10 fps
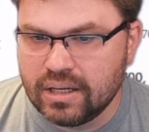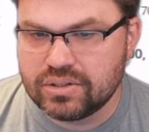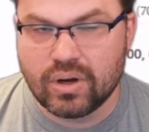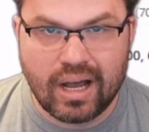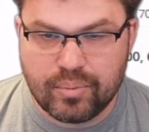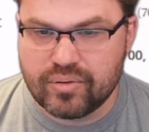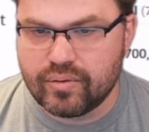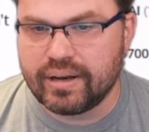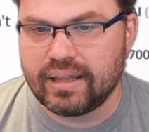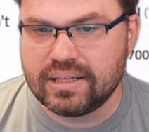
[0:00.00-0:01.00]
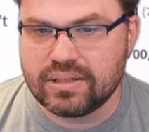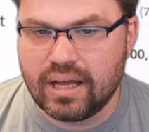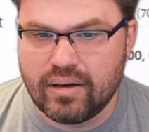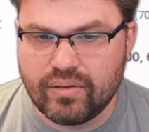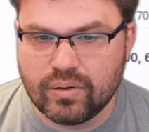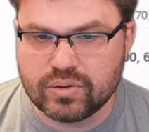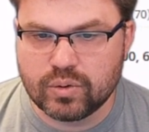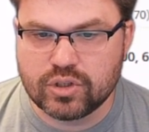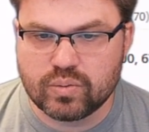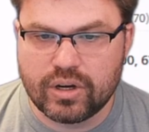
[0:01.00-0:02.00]
So hyper-threading, they still have those,
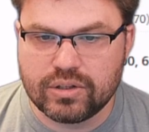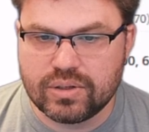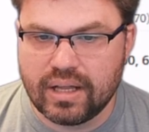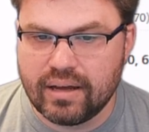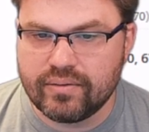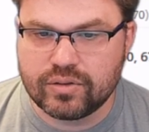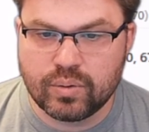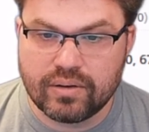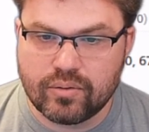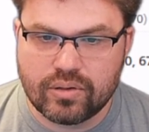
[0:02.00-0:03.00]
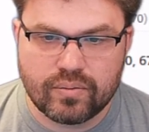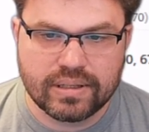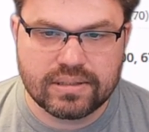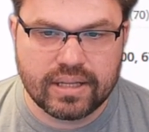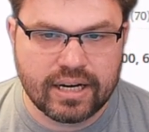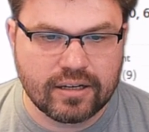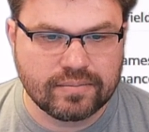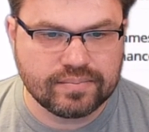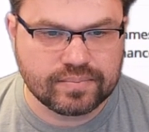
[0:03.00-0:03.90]
which is why you still have twenty-four threads there.